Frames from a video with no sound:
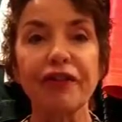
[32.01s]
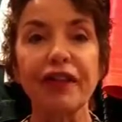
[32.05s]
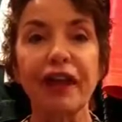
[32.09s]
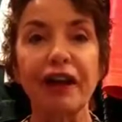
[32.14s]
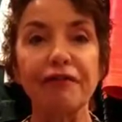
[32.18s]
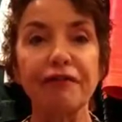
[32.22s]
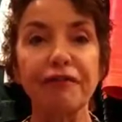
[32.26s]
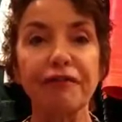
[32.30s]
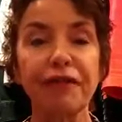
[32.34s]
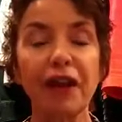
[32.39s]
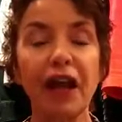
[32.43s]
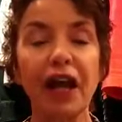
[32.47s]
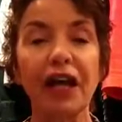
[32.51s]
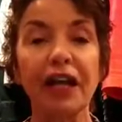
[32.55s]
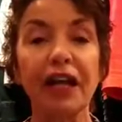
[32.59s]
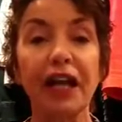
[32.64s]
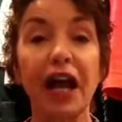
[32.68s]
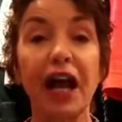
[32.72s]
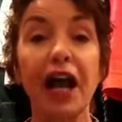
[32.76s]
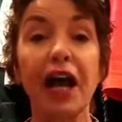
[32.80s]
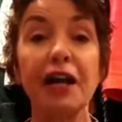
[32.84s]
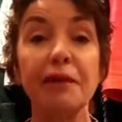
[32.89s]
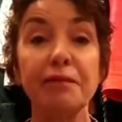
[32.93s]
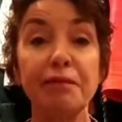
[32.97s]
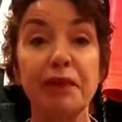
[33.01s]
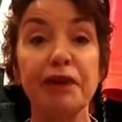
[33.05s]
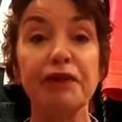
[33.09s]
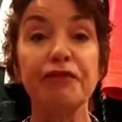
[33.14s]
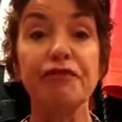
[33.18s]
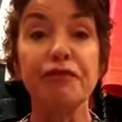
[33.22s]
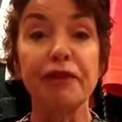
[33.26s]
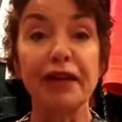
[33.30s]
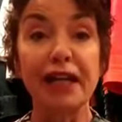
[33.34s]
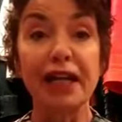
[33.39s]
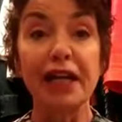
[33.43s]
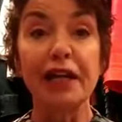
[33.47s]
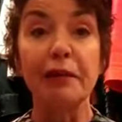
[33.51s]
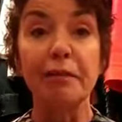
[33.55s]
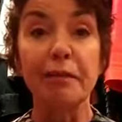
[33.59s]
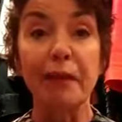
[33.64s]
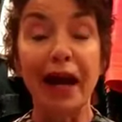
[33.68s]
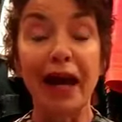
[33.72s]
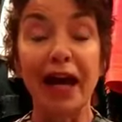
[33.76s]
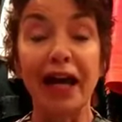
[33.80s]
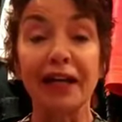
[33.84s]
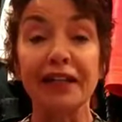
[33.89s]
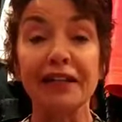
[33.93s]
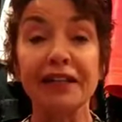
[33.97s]
that flight, I'd be really
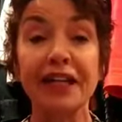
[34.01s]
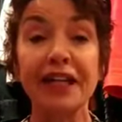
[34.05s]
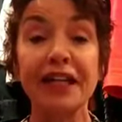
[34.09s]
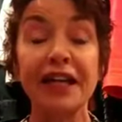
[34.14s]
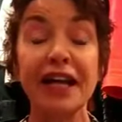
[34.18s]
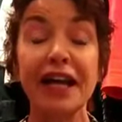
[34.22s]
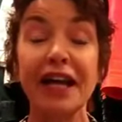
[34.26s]
mad.